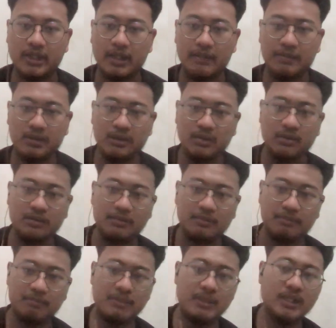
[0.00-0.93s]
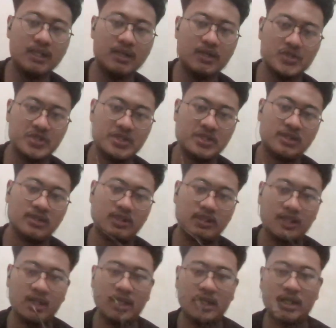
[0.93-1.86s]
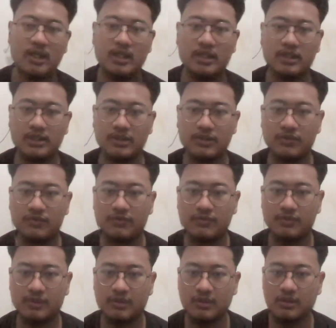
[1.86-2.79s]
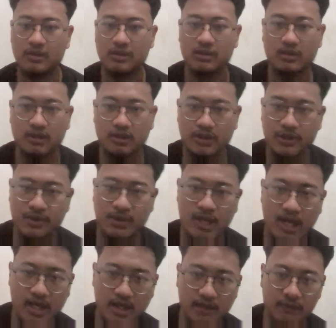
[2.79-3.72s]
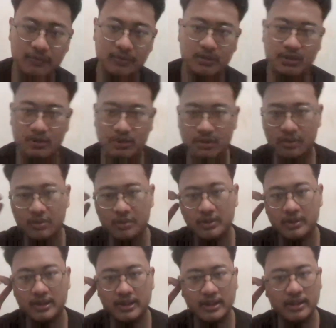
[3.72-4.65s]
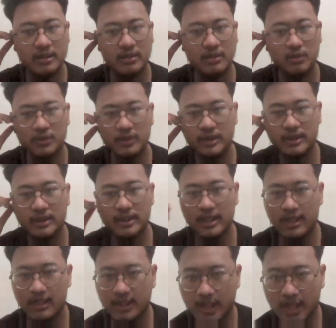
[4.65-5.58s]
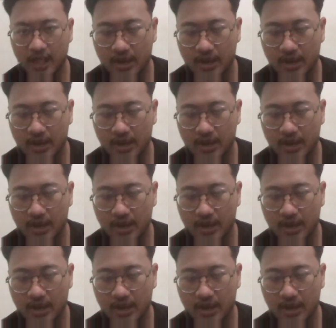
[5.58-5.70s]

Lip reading: the cable because you've you have to deal with it